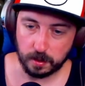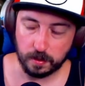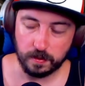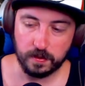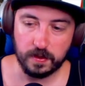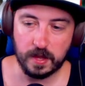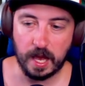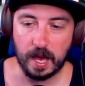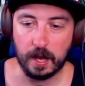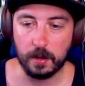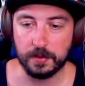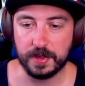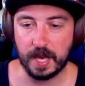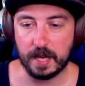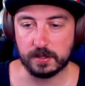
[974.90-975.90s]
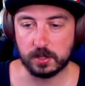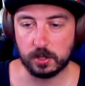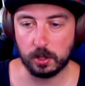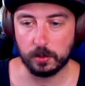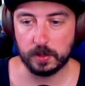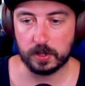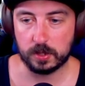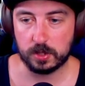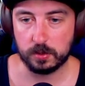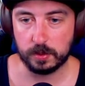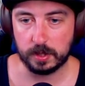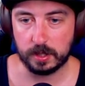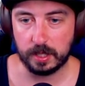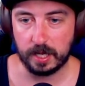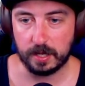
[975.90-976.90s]
Now that's going to
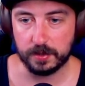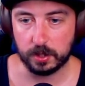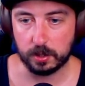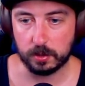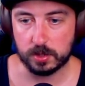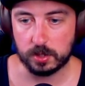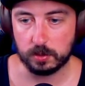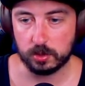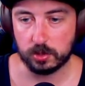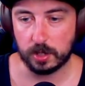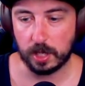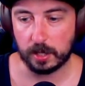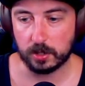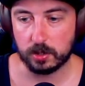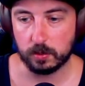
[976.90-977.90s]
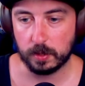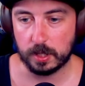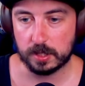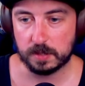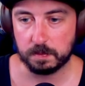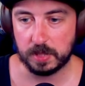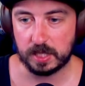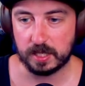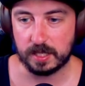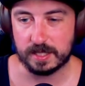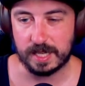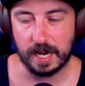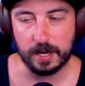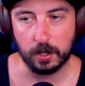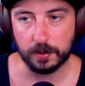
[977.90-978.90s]
allow the ghost to attract to us because
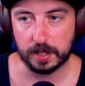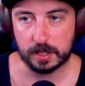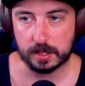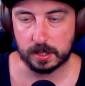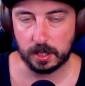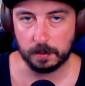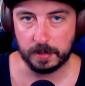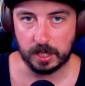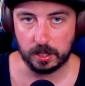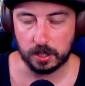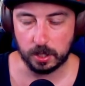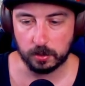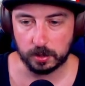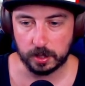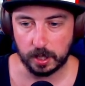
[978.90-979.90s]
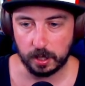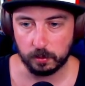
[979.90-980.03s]
I don't think it's going to be a yokai.